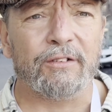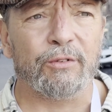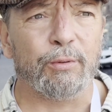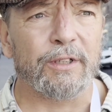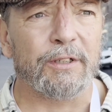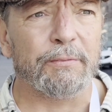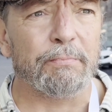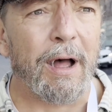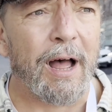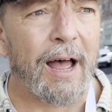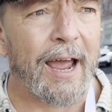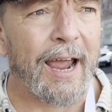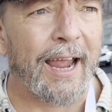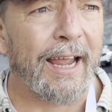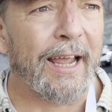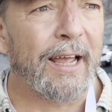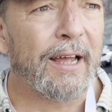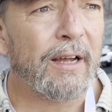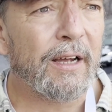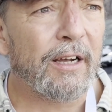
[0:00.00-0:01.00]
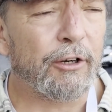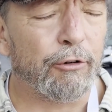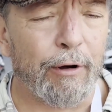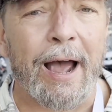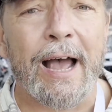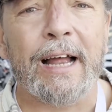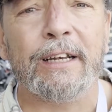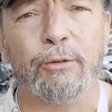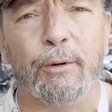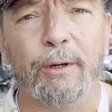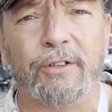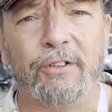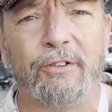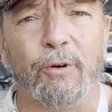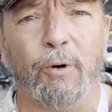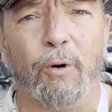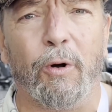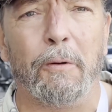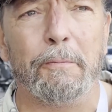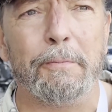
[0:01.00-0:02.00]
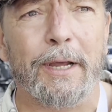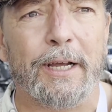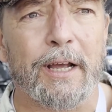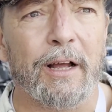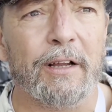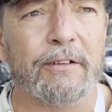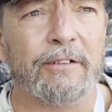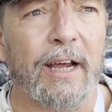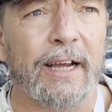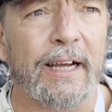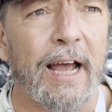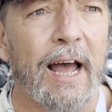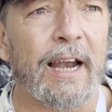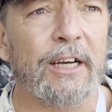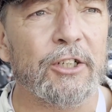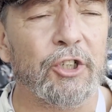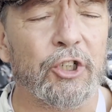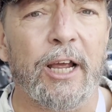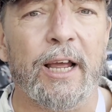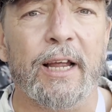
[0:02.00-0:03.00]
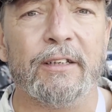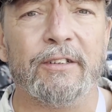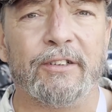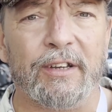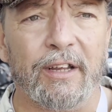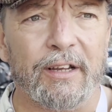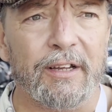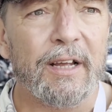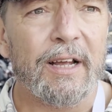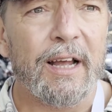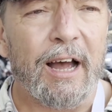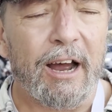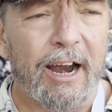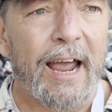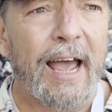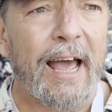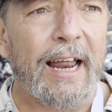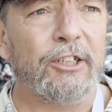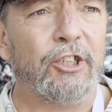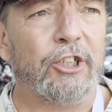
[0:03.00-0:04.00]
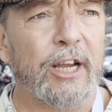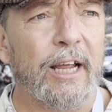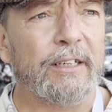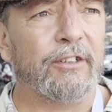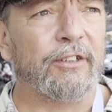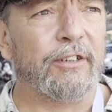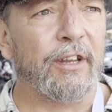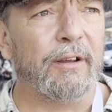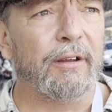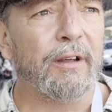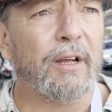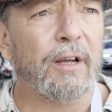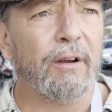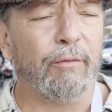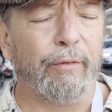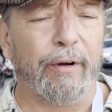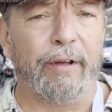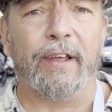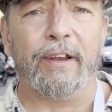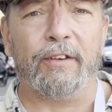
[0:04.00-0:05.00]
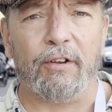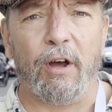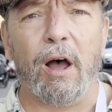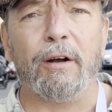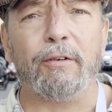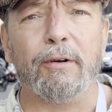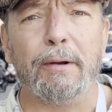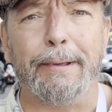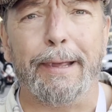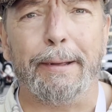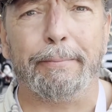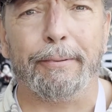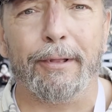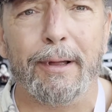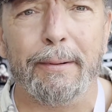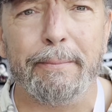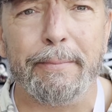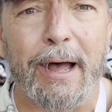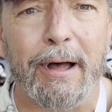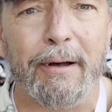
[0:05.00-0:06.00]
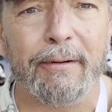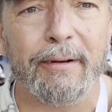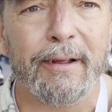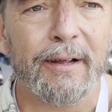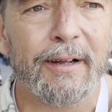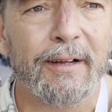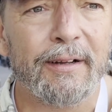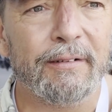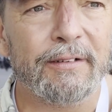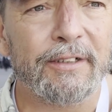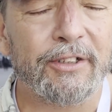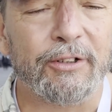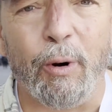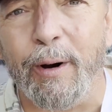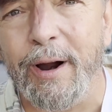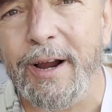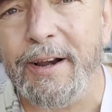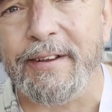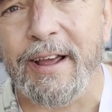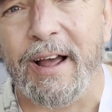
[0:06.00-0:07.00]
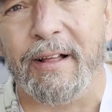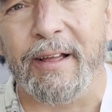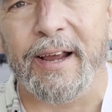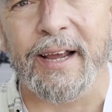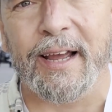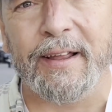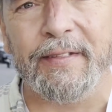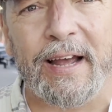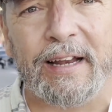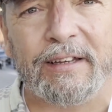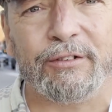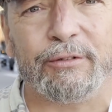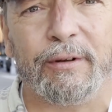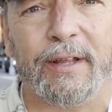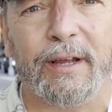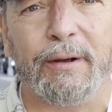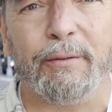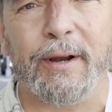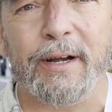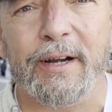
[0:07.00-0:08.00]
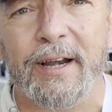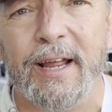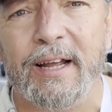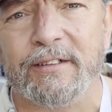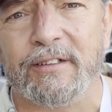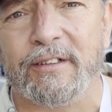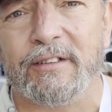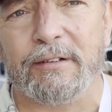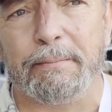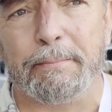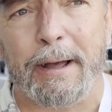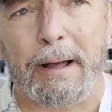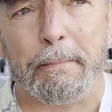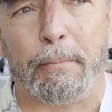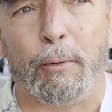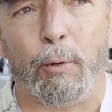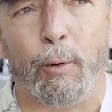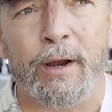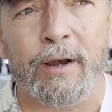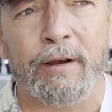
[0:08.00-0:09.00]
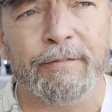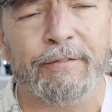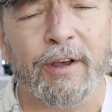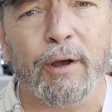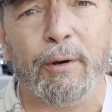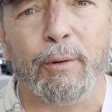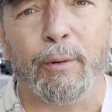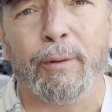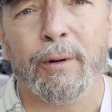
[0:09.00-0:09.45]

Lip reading: was my graduate school because I have a chance to really talk with people about storytelling. And that's really what it is. It's about point of view.